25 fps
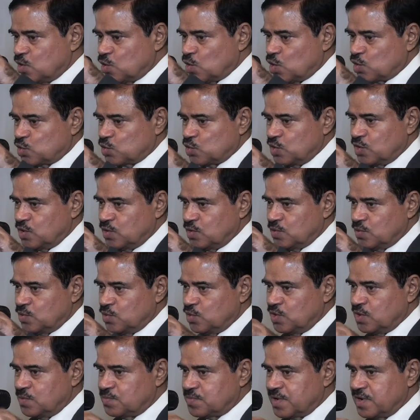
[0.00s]
note we
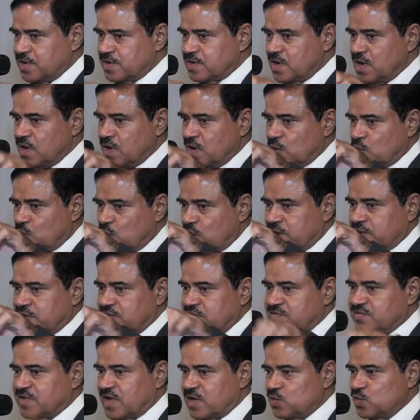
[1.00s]
will print what
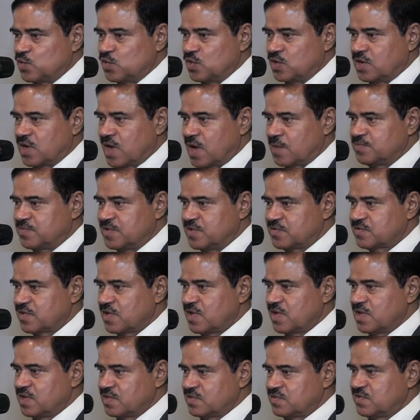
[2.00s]
design we will have this
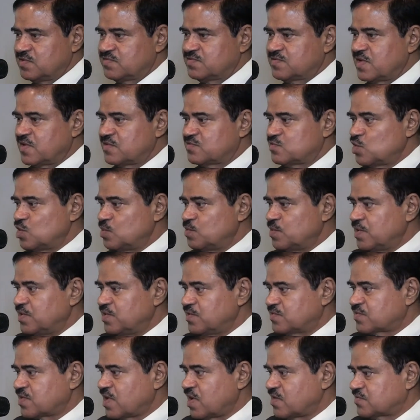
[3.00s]
these things will be
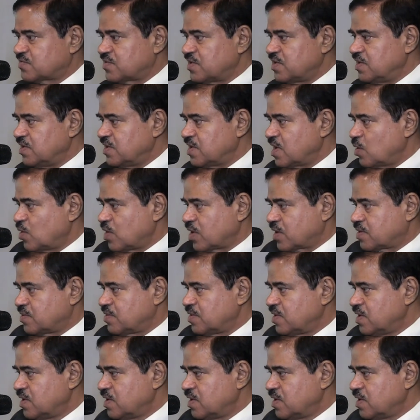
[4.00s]
discussed in our